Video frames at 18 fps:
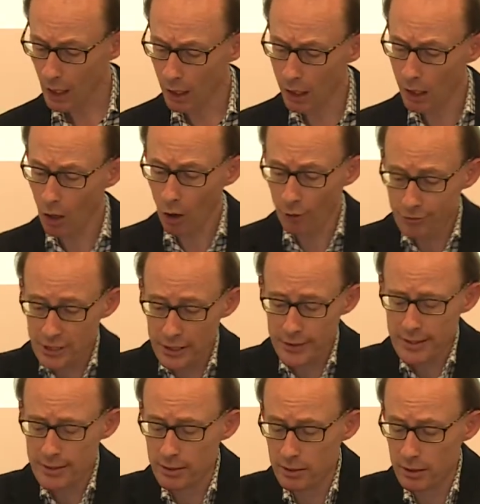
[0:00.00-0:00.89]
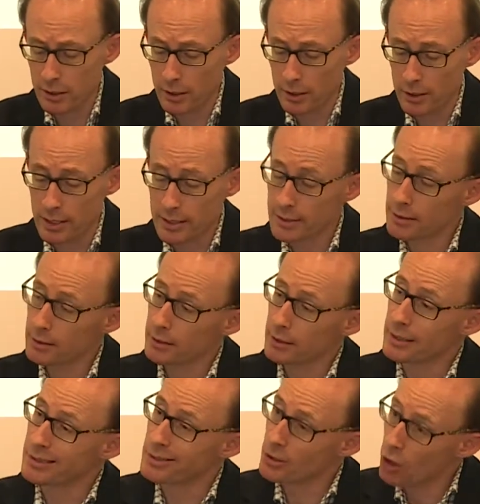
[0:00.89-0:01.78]
Often this
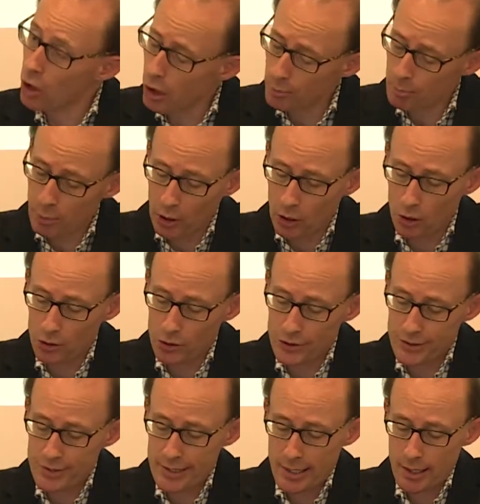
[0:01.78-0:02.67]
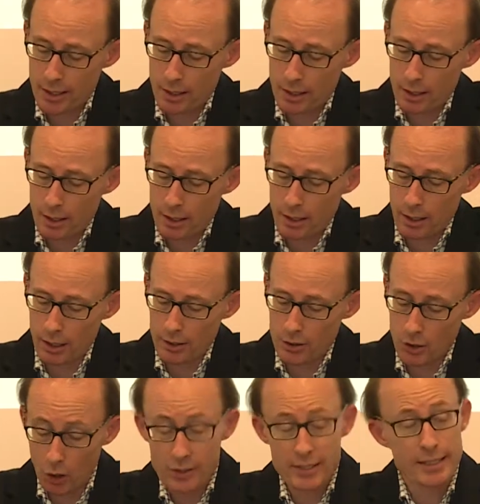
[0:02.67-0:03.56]
is not because
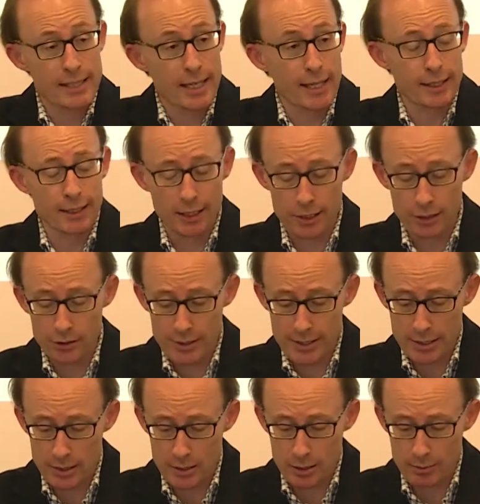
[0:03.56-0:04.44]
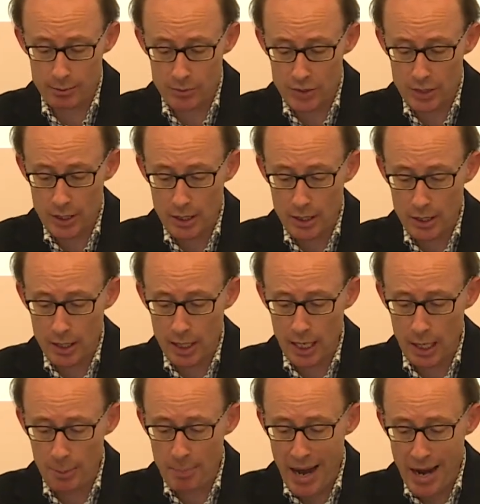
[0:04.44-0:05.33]
non-state legal systems
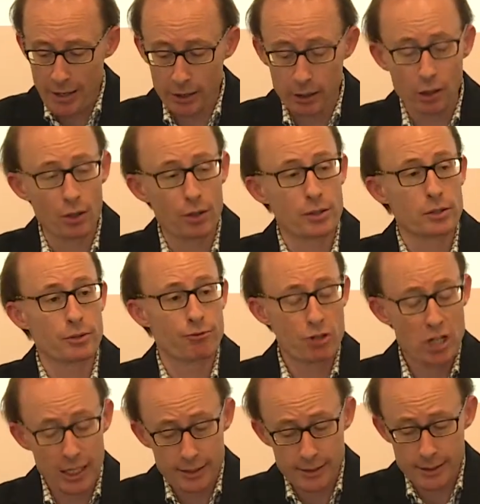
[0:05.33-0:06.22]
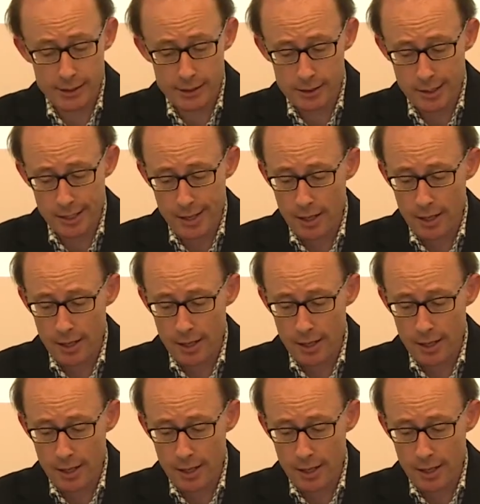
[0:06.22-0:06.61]
are paragons of justice,